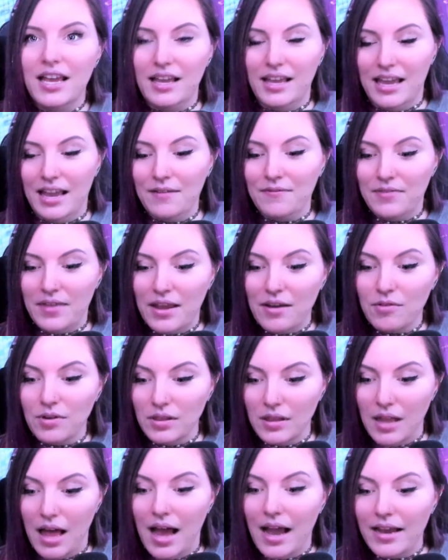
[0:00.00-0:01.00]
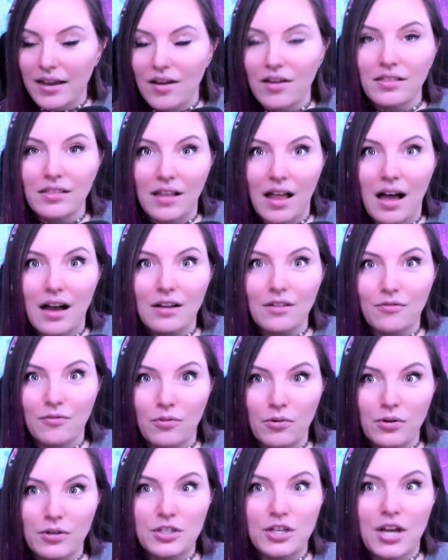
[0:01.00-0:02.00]
if they rely on
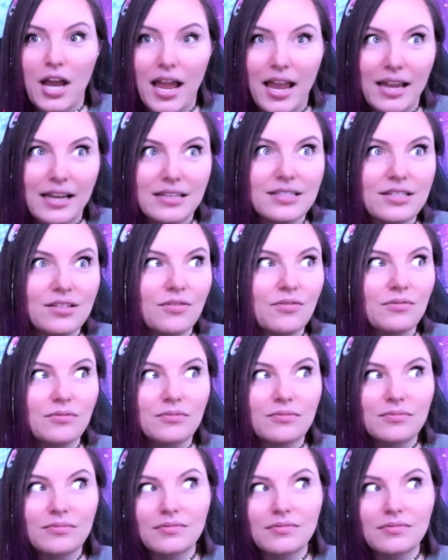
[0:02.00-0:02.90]
Log4j. So